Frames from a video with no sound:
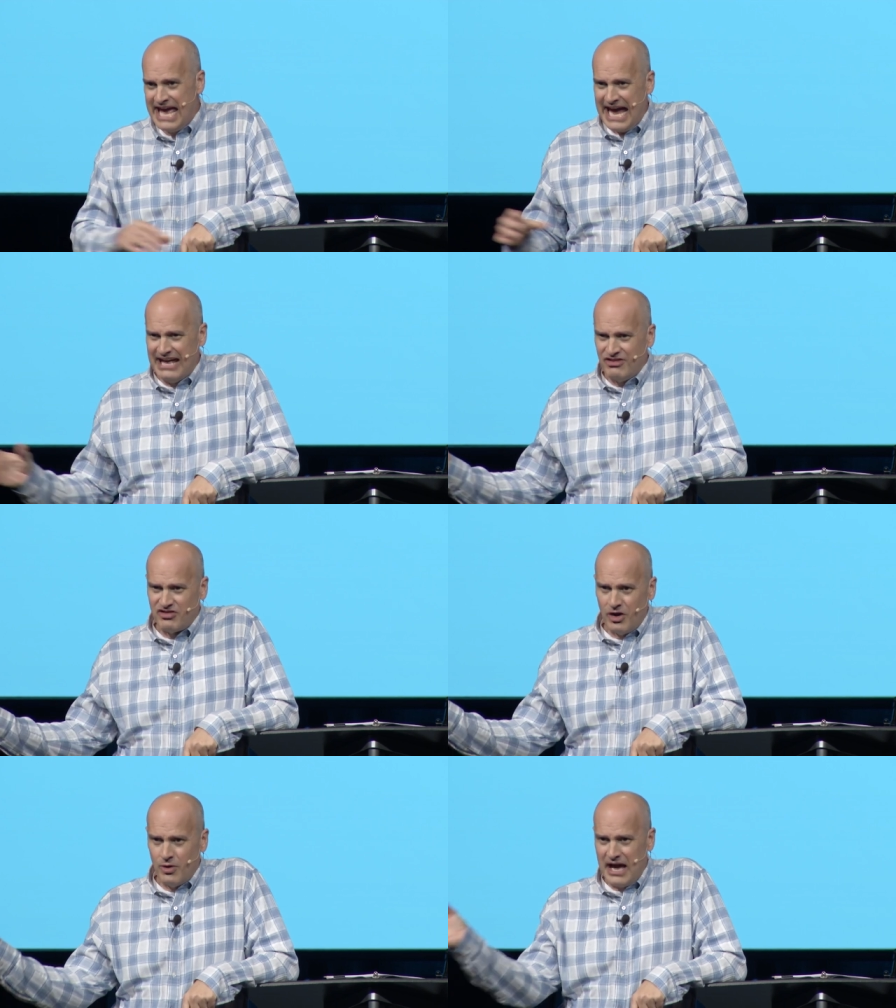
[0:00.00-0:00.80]
And
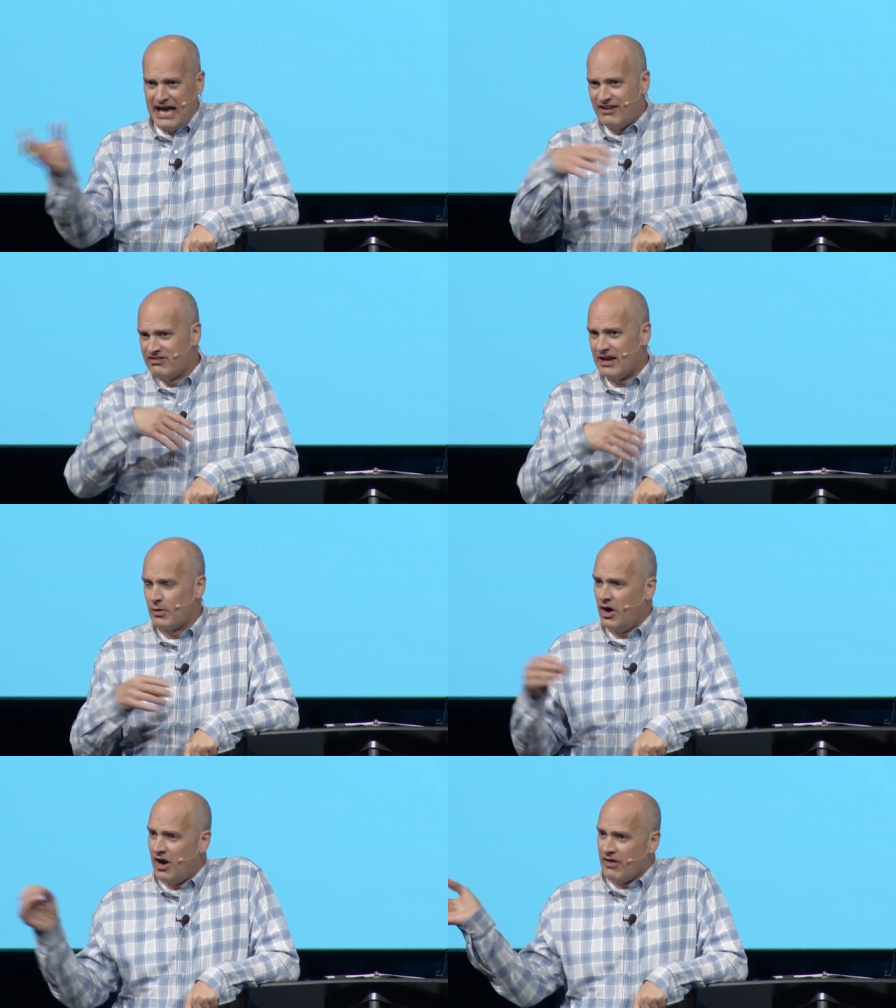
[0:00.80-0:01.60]
so as they
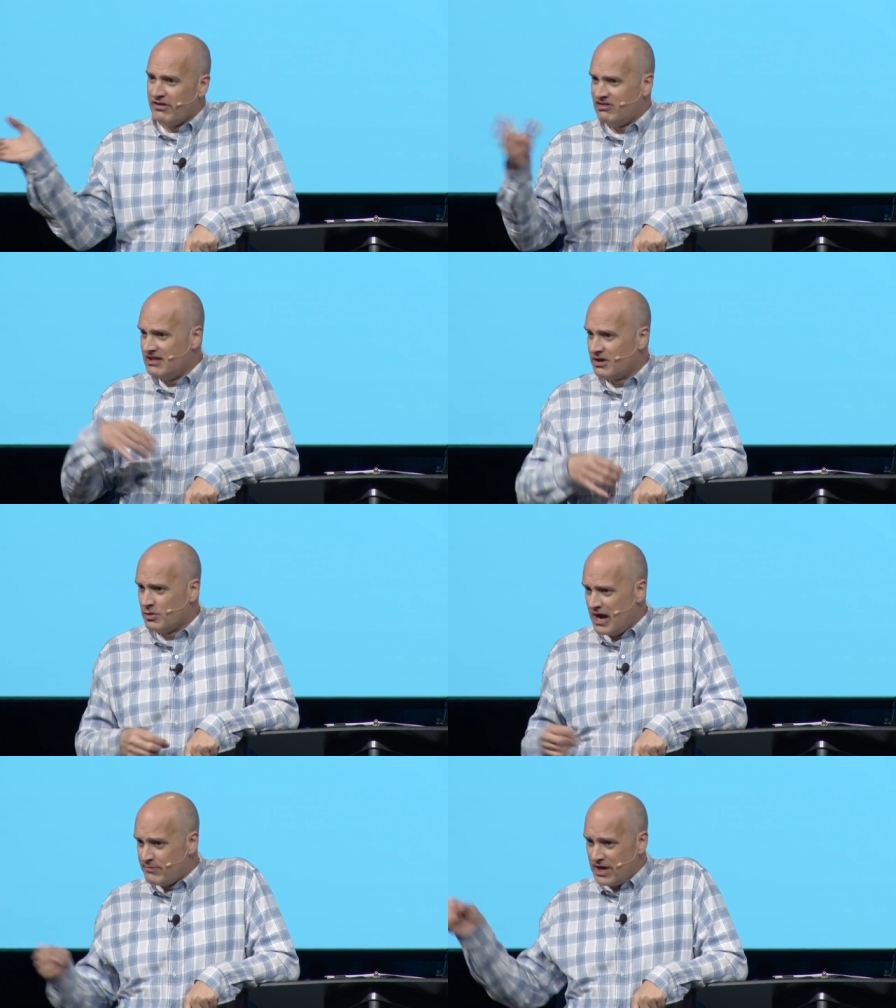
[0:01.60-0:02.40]
were harvesting the
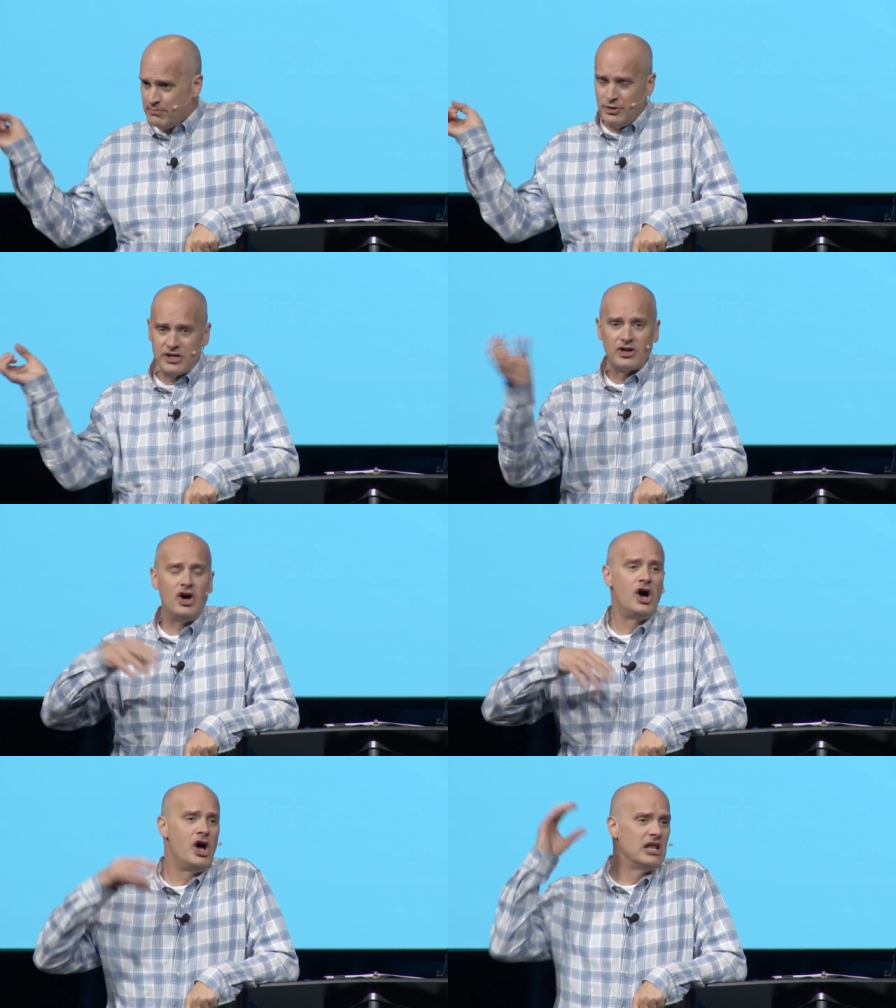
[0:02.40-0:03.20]
crop, they put it
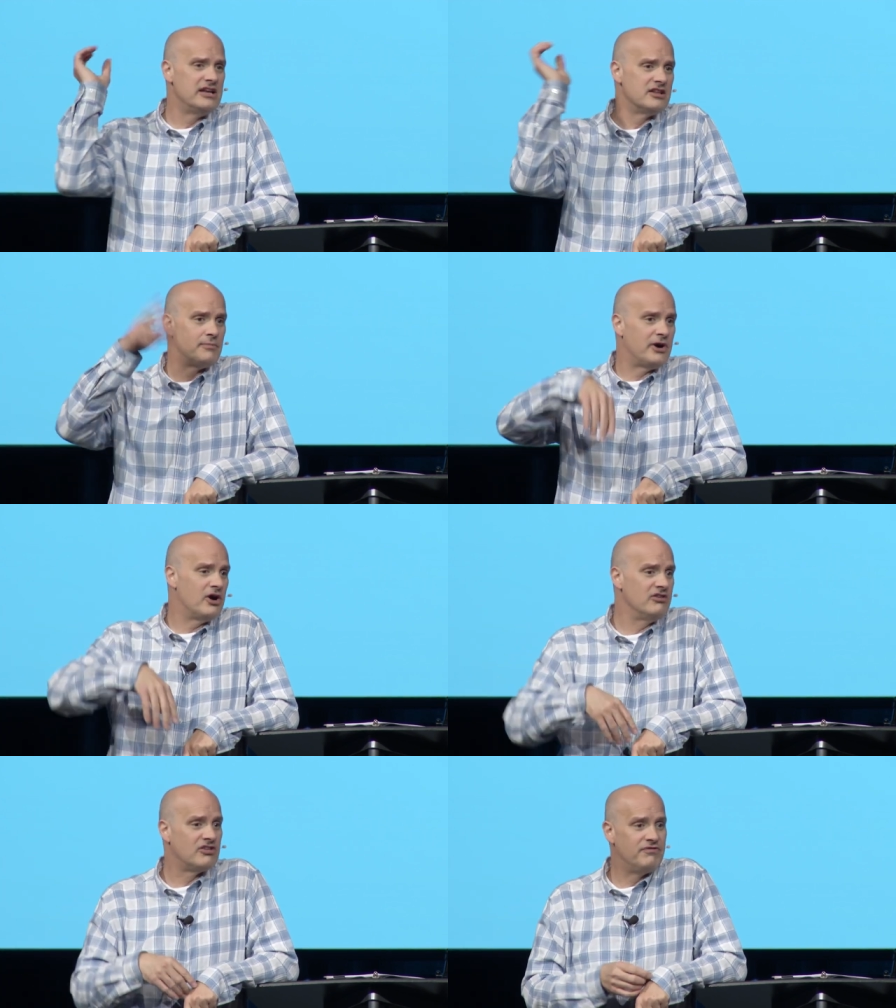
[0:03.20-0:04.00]
all into the
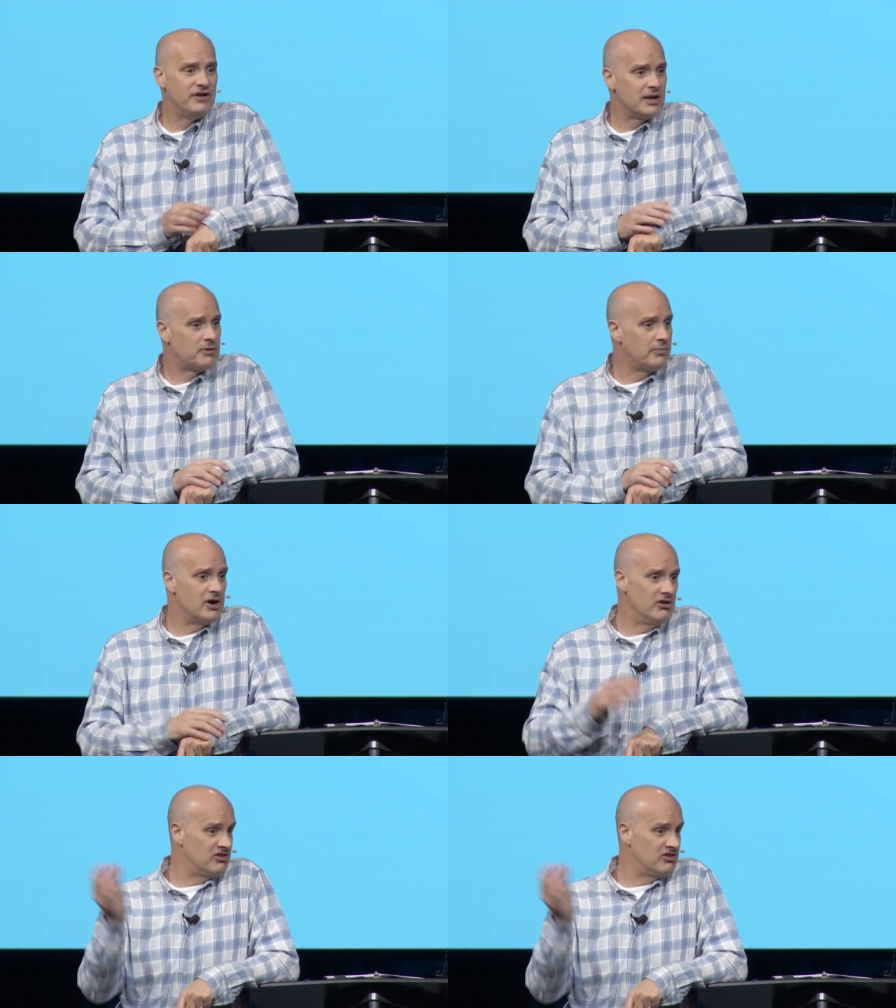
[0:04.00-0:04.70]
barns and filled up the barns,